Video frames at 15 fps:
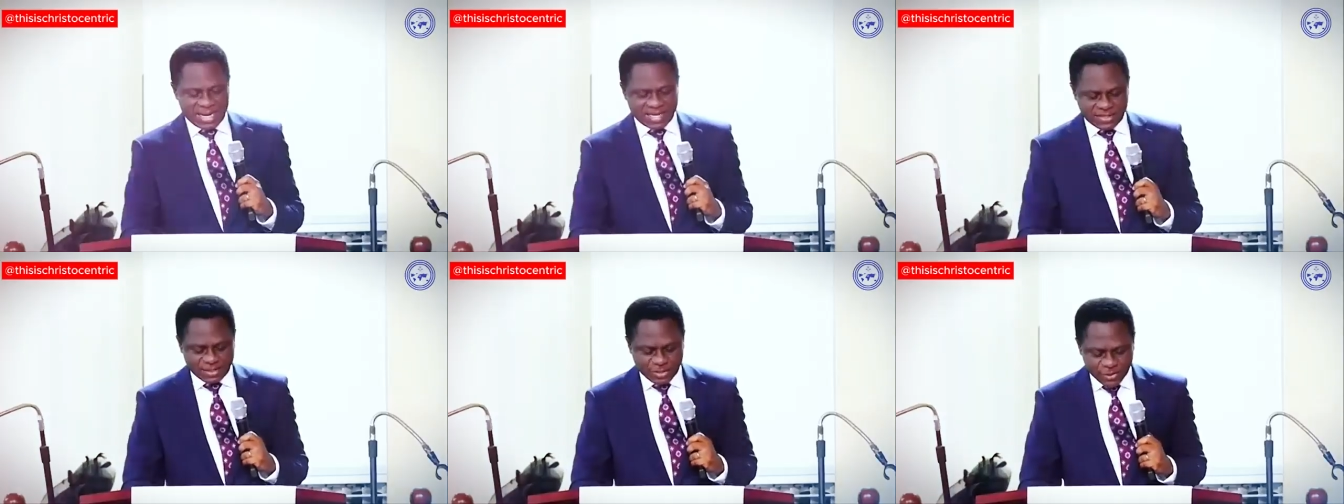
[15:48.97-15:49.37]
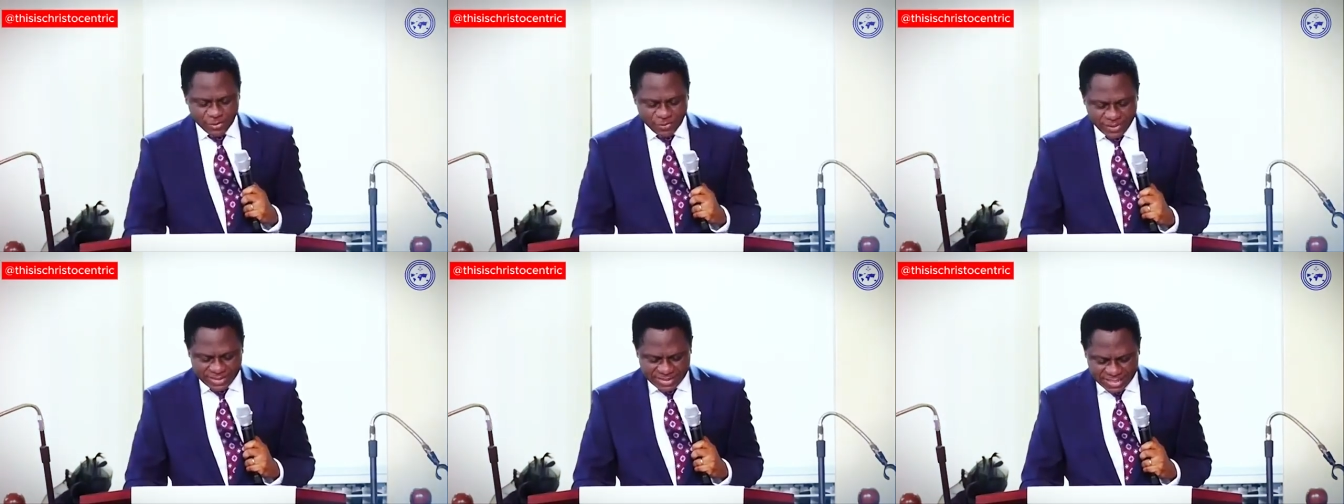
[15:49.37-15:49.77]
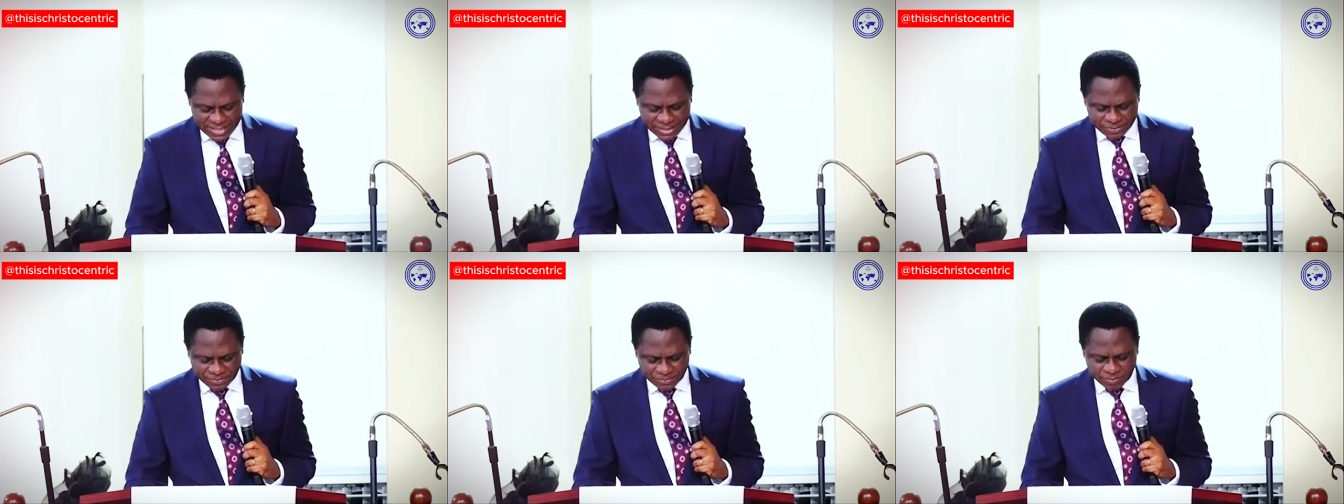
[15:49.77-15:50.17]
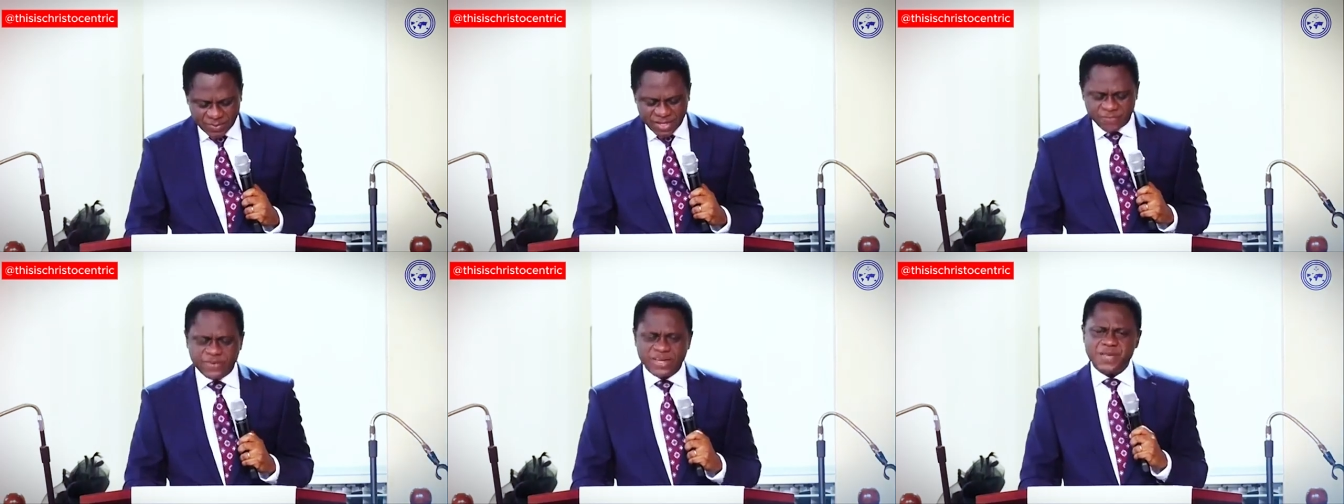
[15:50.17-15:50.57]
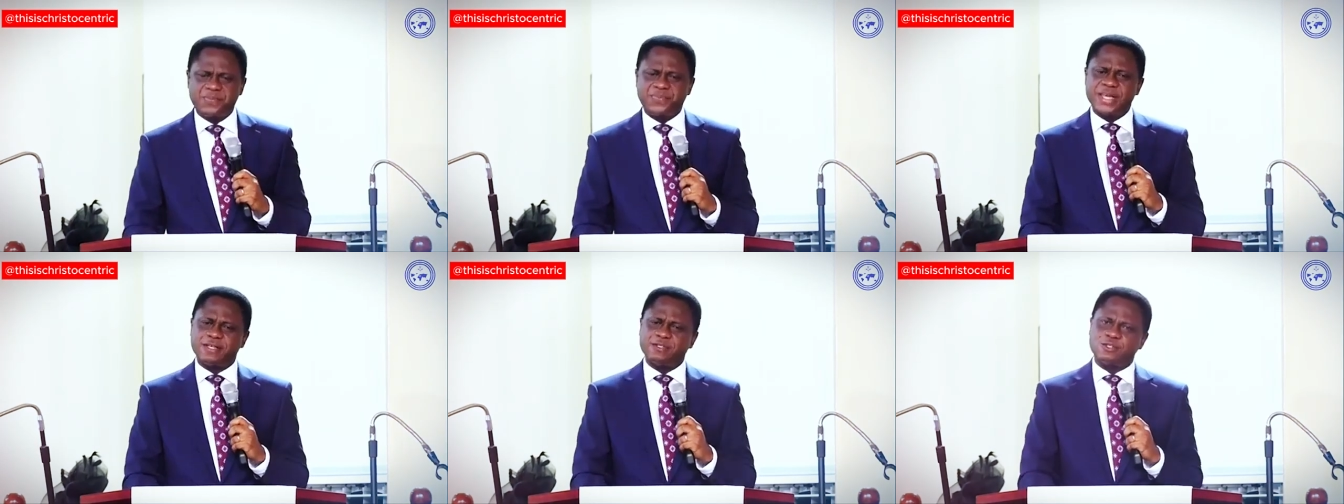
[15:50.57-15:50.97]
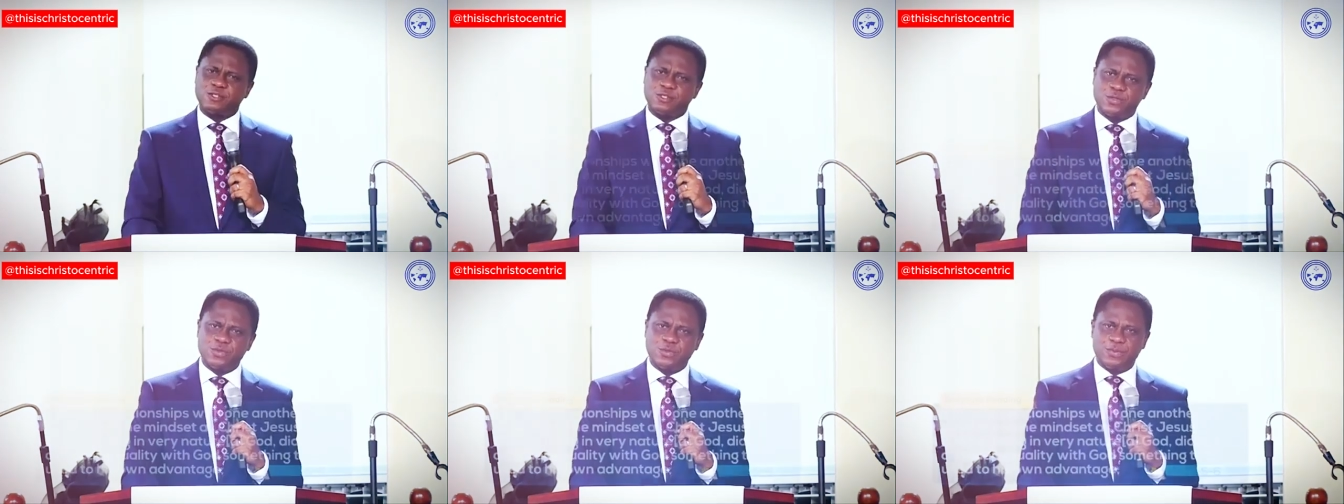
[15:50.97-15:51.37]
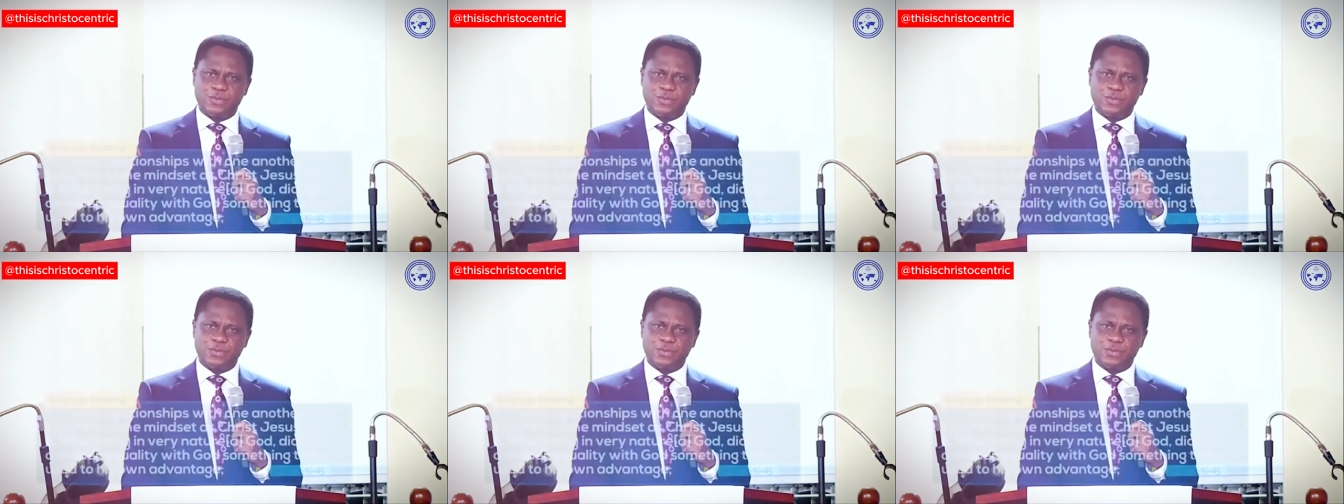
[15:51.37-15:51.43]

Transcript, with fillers: as due return. Philippians 2